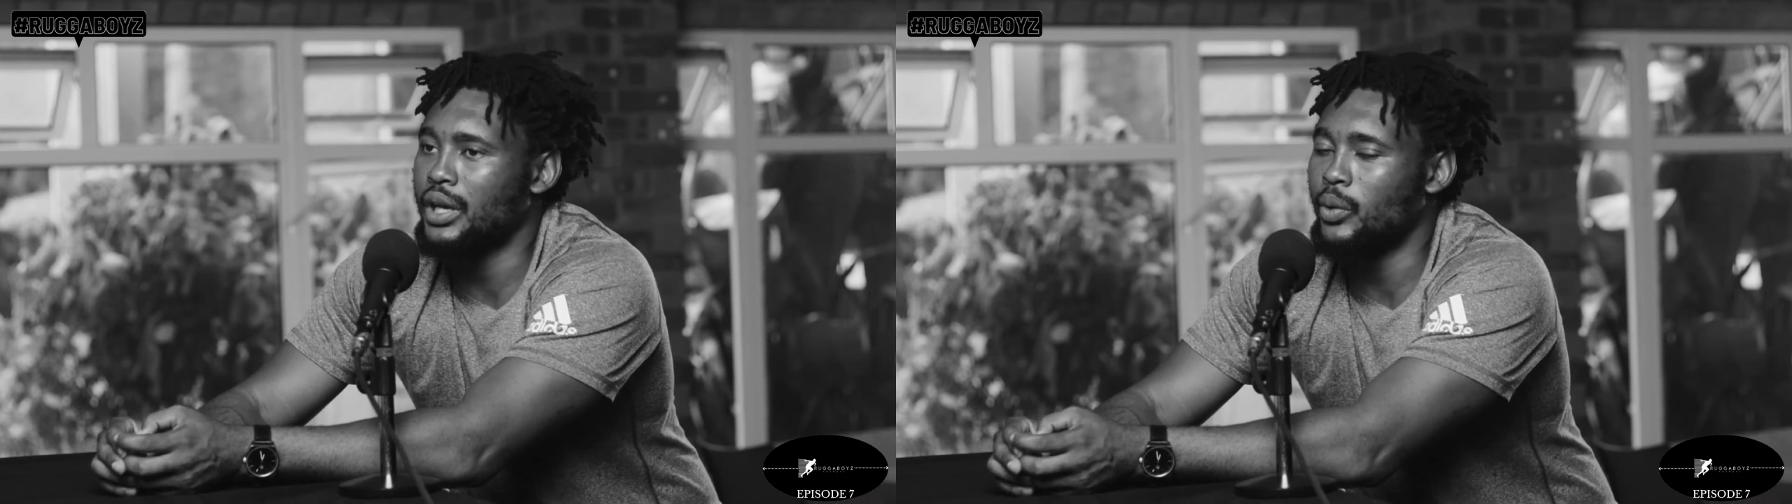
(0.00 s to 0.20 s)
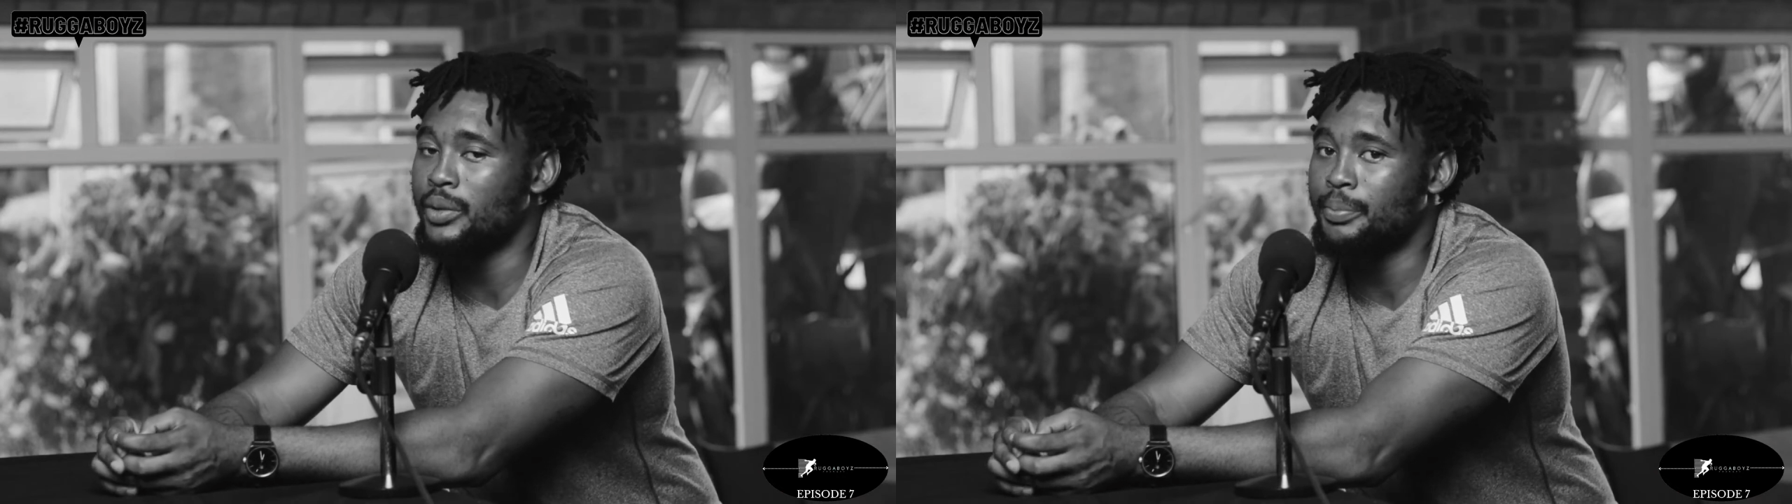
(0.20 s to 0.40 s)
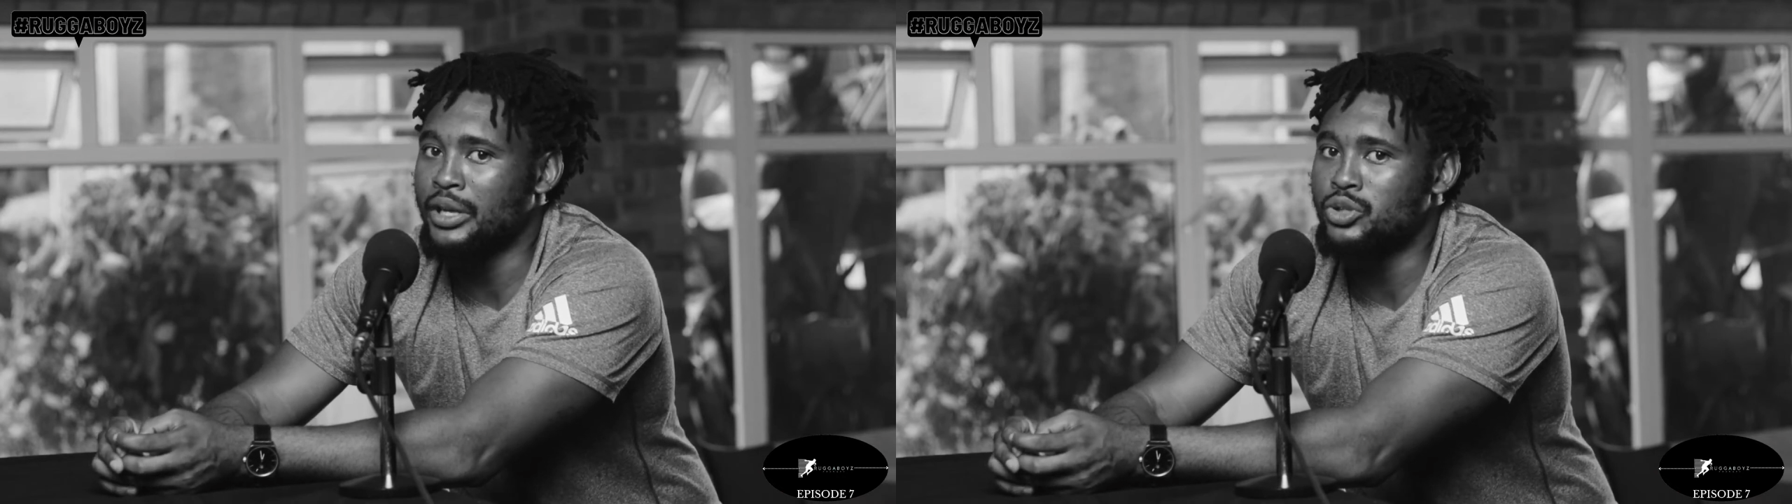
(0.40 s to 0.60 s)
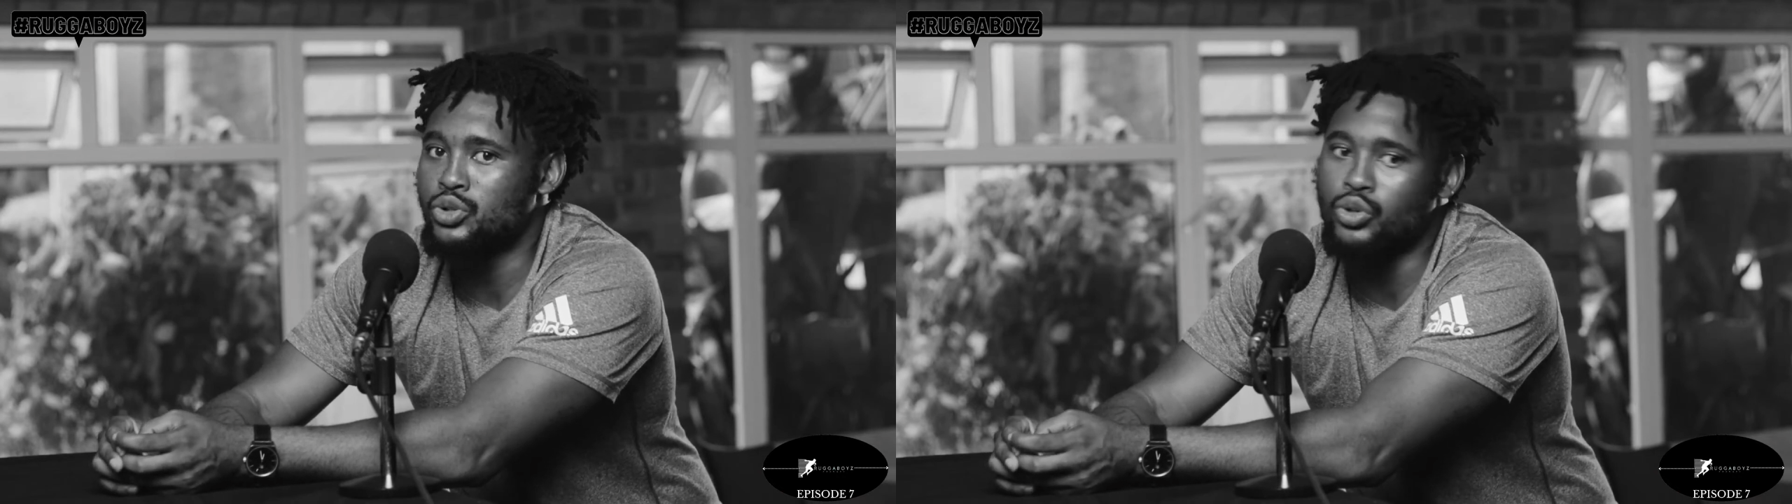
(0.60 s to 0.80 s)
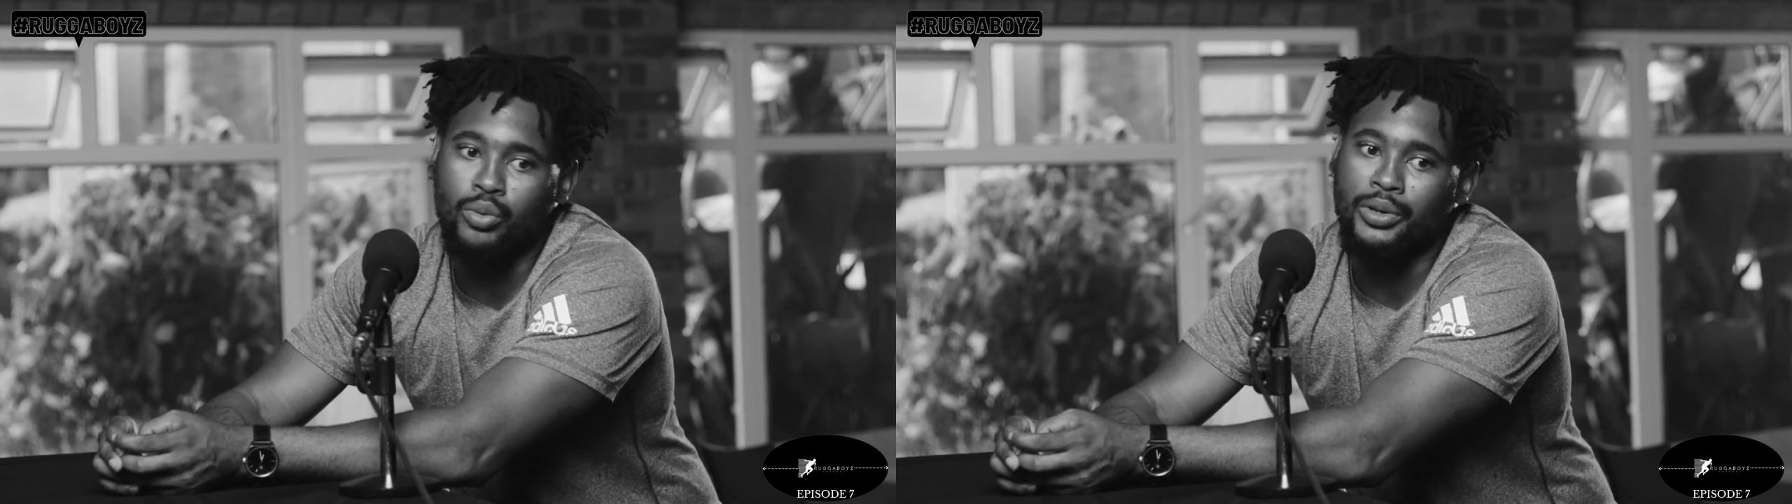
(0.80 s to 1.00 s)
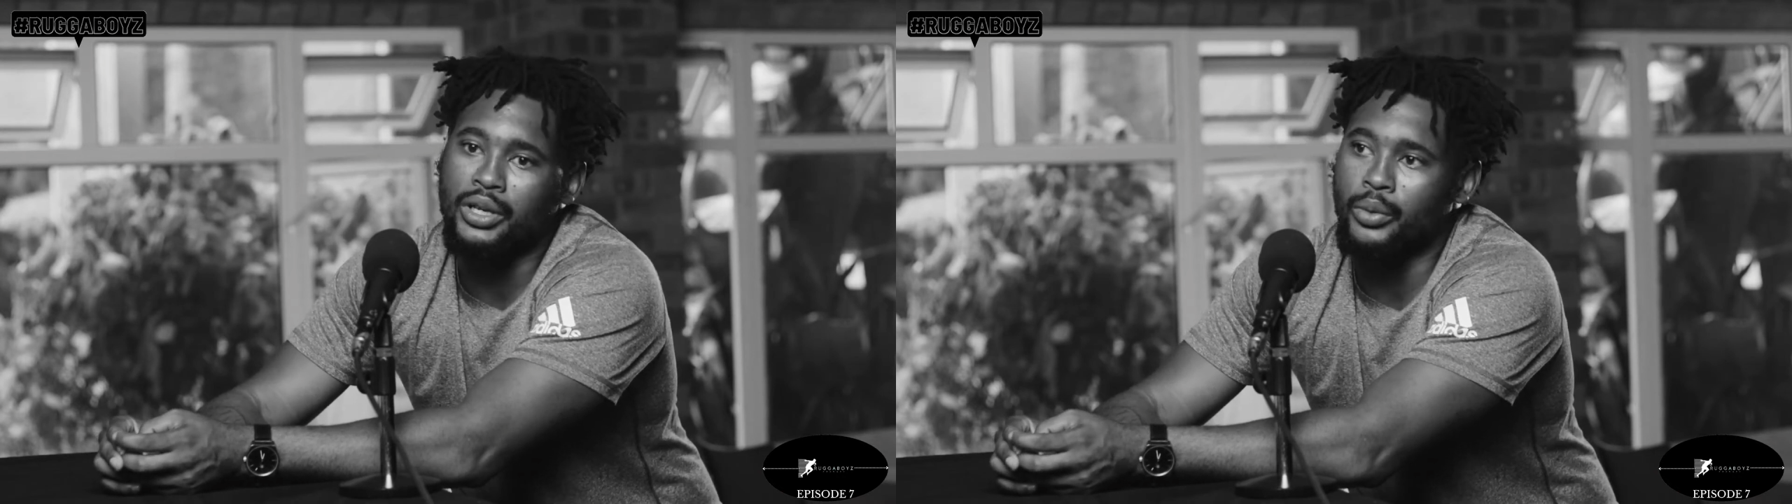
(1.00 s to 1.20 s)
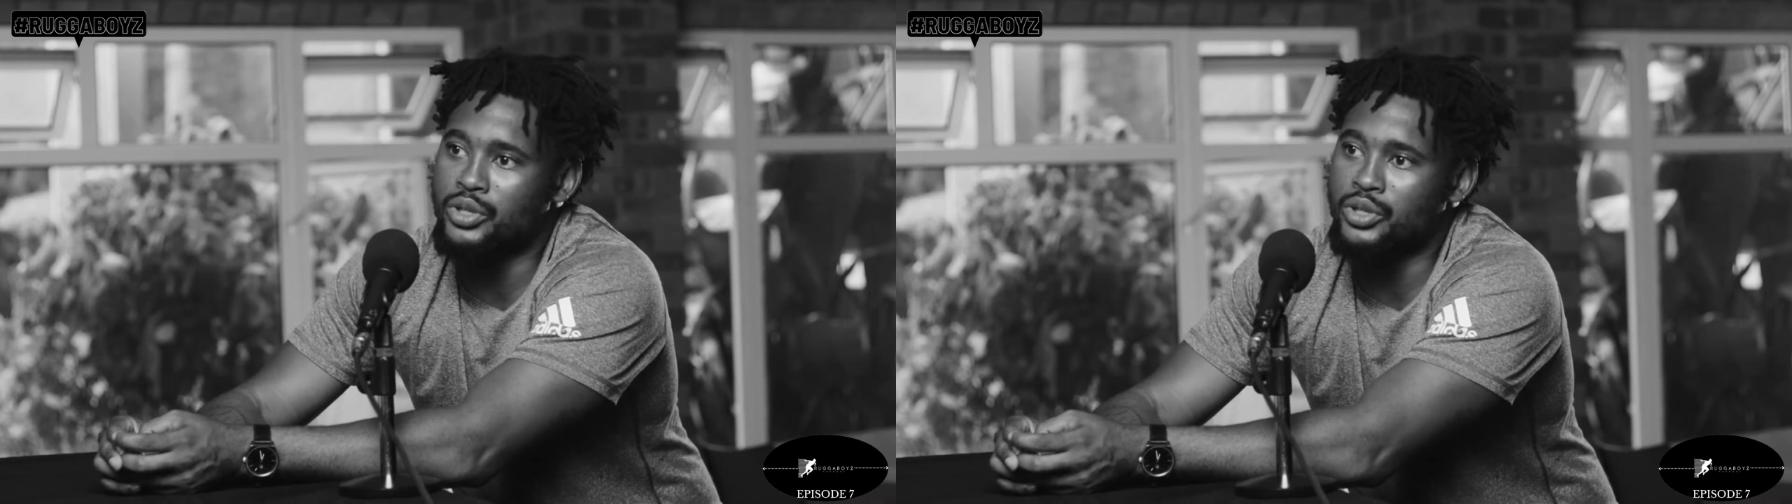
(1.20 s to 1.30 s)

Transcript: I went back to Joburg.